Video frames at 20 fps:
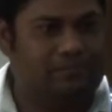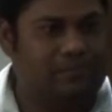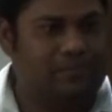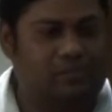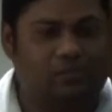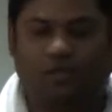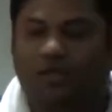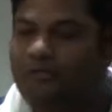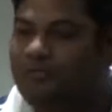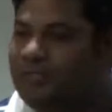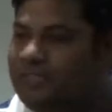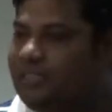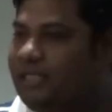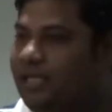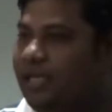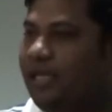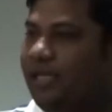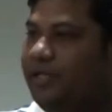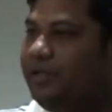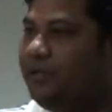The soil would
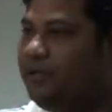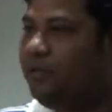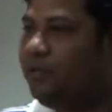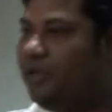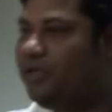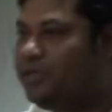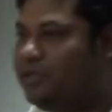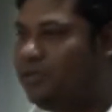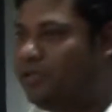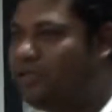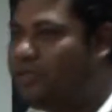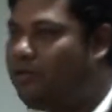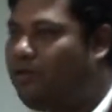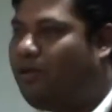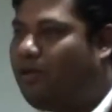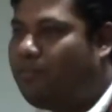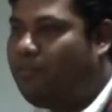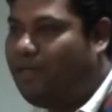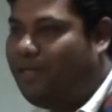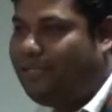say, hey, you know what, you're at the
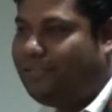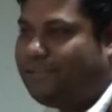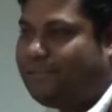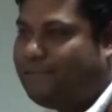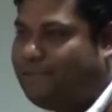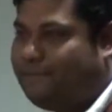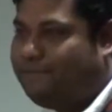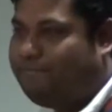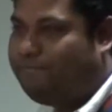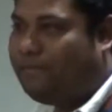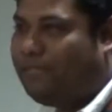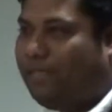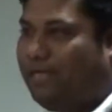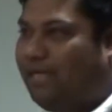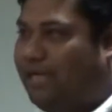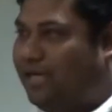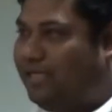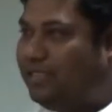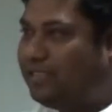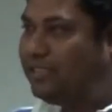wrong place.
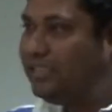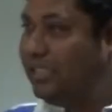And the